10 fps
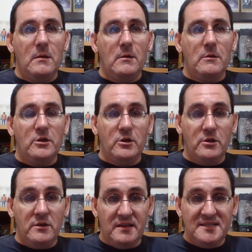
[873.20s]
the
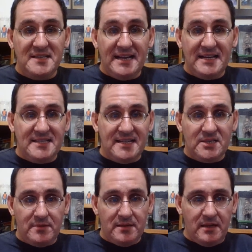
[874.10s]
goodness that exists
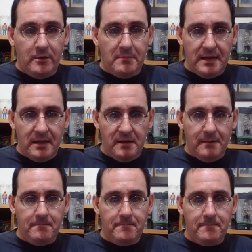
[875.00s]
within humanity.
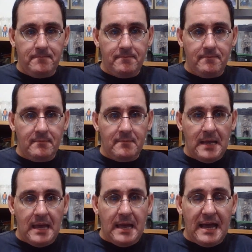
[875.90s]

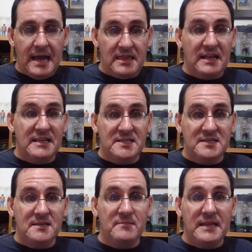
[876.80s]
And I think this is
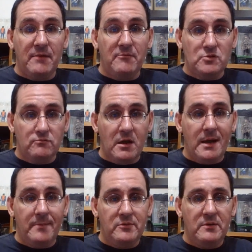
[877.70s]
something that was
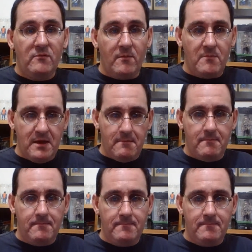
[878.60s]
robbed from him.